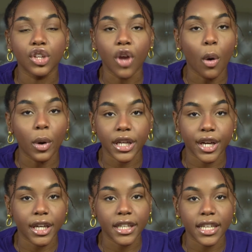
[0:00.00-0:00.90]
don't want to
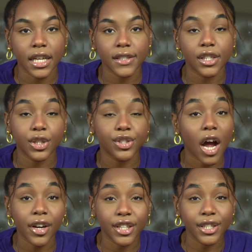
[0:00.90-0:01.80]
hear anything else, and they're
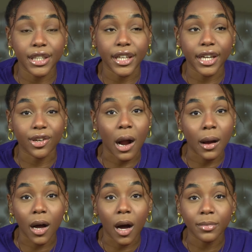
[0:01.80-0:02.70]
not good at like
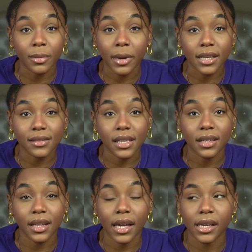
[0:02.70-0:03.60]

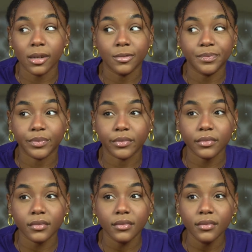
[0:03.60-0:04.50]
compromising. Like
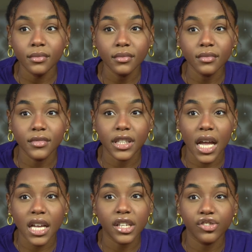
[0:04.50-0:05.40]

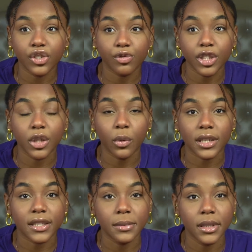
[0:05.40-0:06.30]
they just really
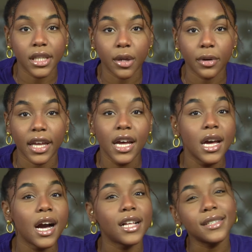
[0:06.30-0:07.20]
want it to be their way,
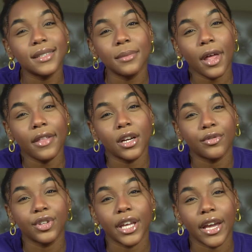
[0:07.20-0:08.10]
unless something they
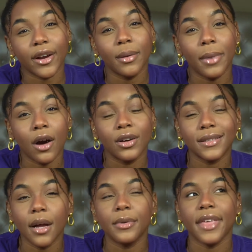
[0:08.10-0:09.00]
don't really care about.
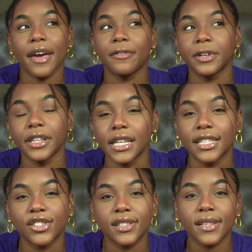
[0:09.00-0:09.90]
It's not with everything,
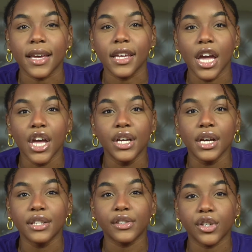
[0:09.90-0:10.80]
it's just like
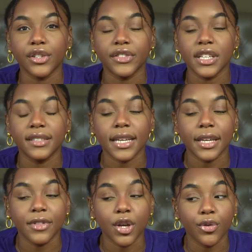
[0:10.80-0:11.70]
certain things. Like
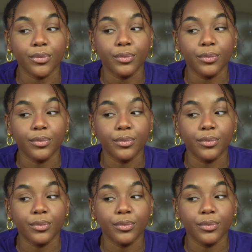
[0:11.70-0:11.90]
if they